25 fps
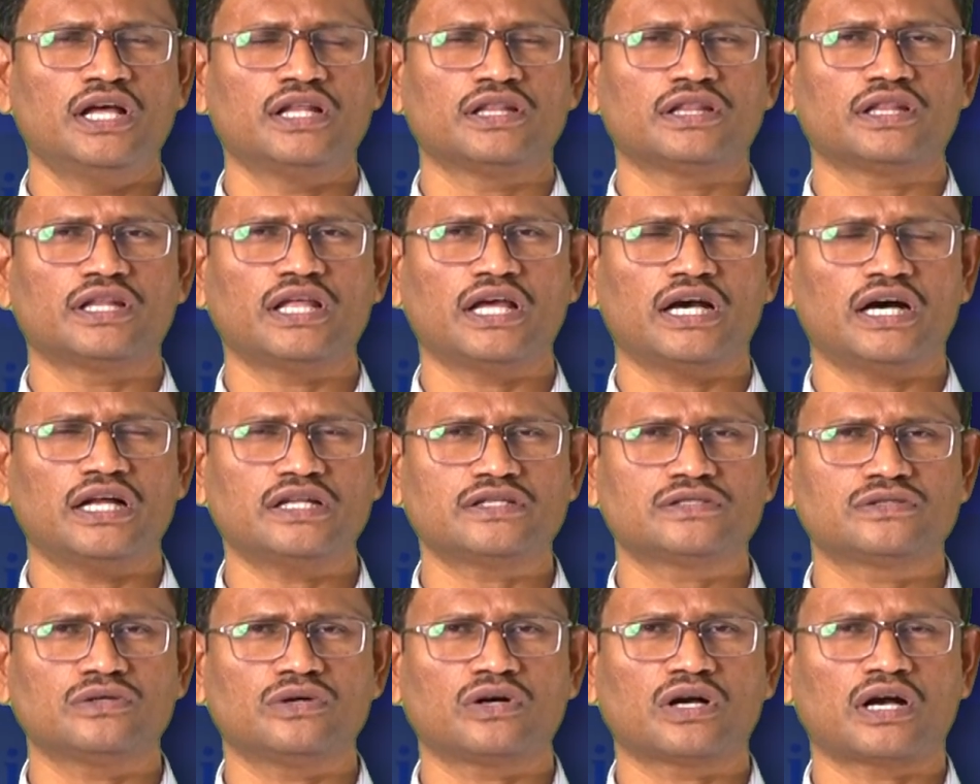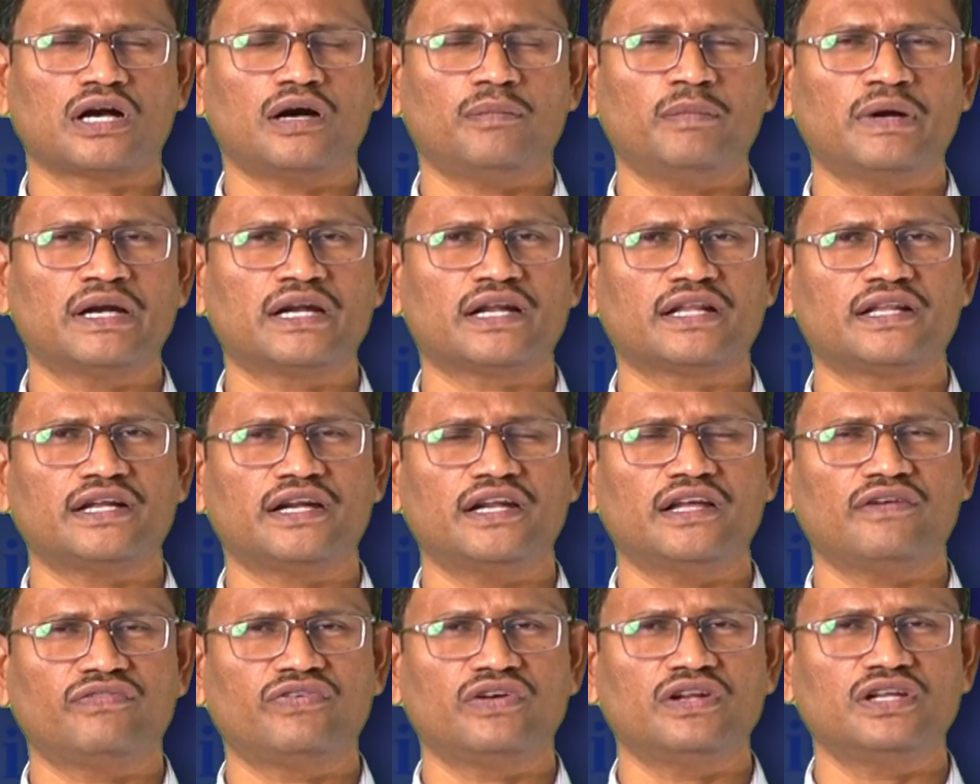they also come under the
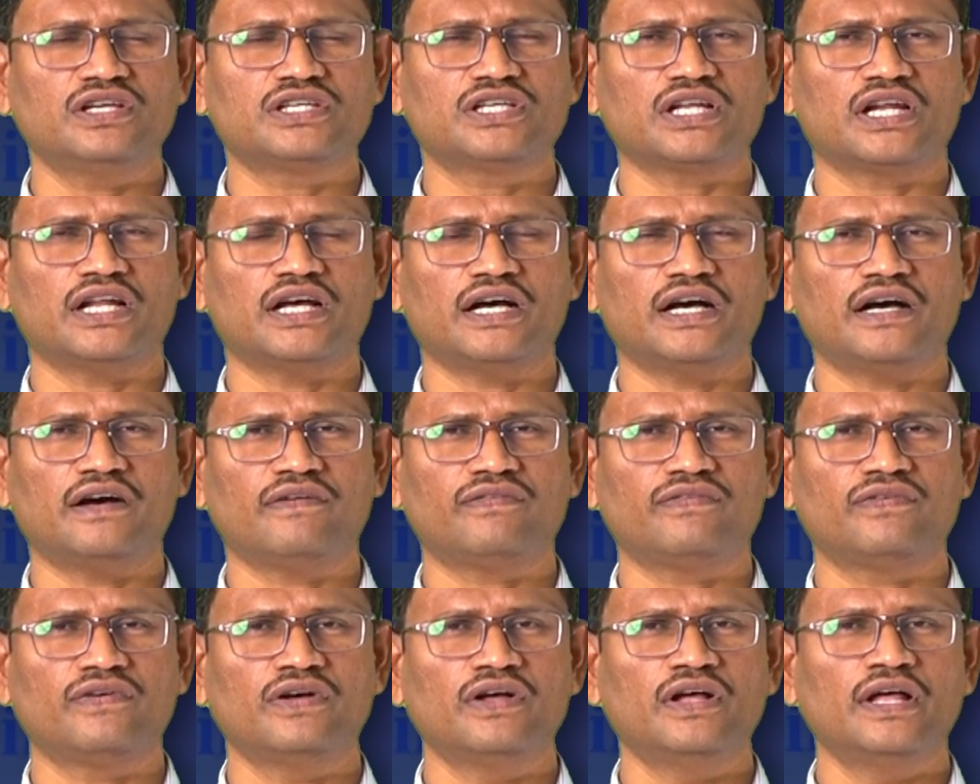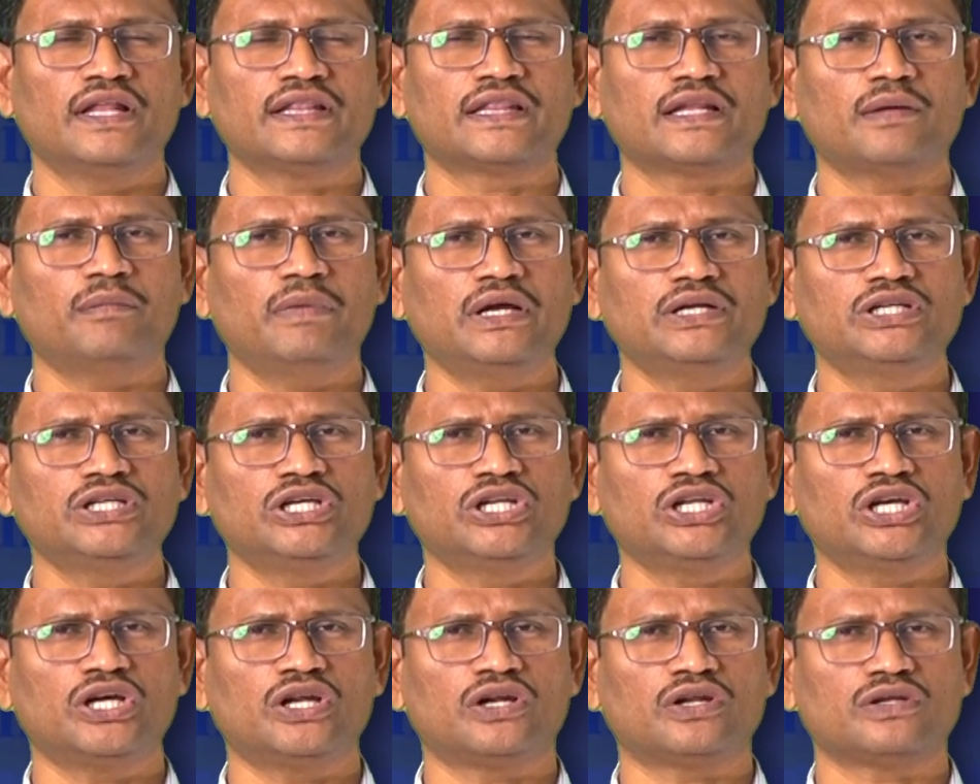definition of the
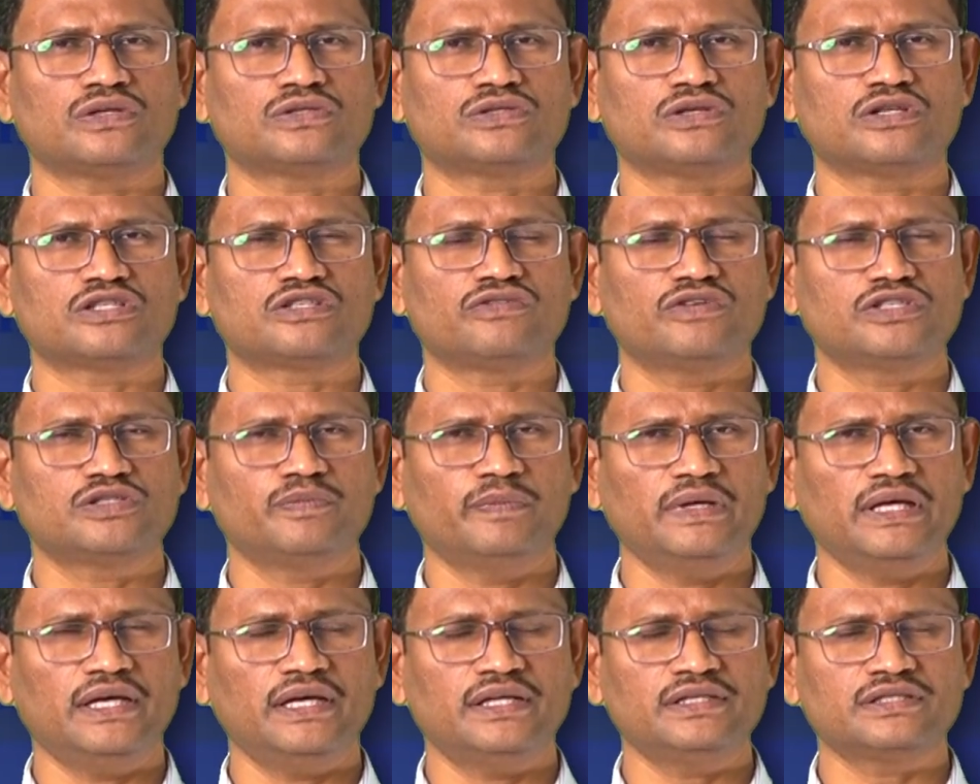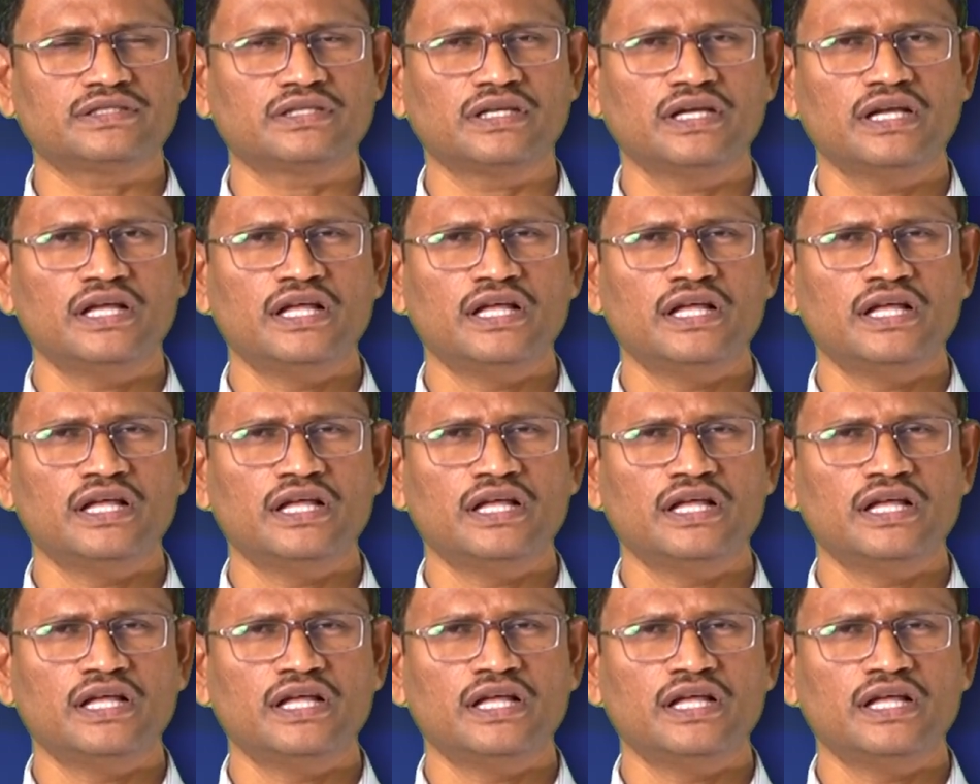material resource, which means